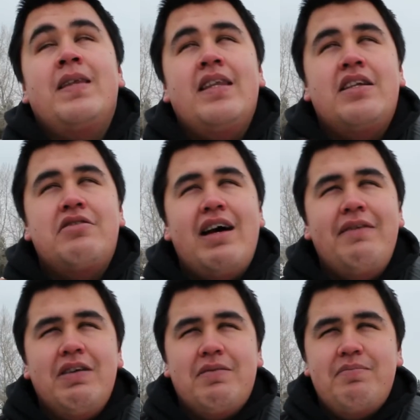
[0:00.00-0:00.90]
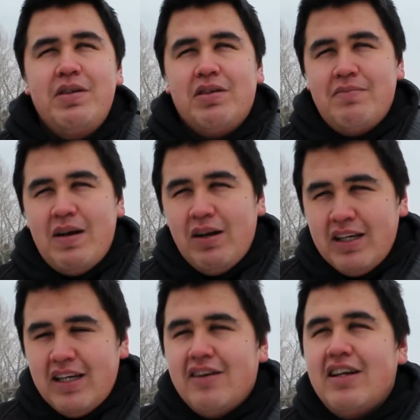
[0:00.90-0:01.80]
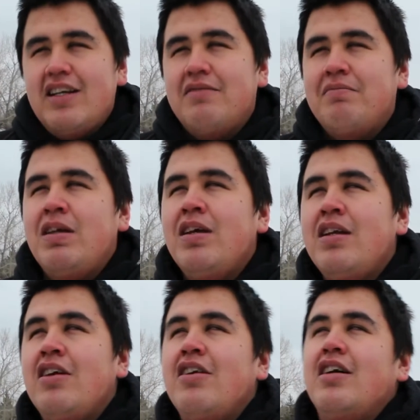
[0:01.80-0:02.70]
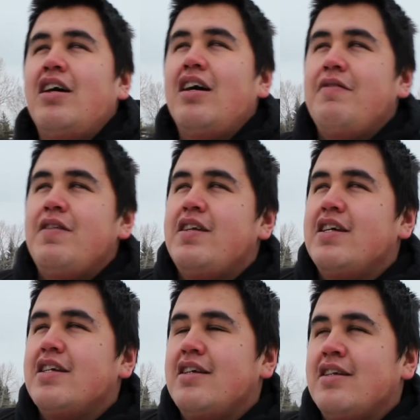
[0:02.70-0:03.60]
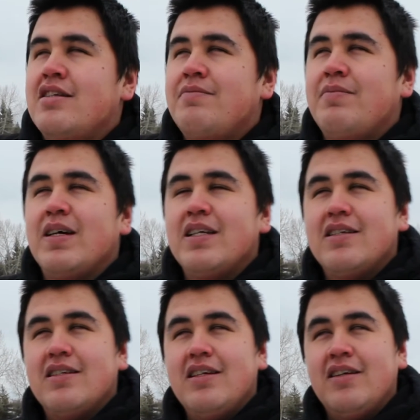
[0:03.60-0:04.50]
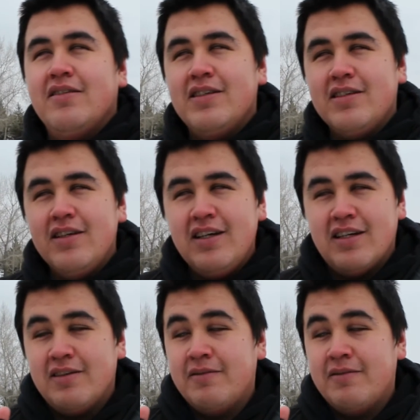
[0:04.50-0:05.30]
The traffic, you can barely hear it. You can hear it off in the distance, but you know, it's good.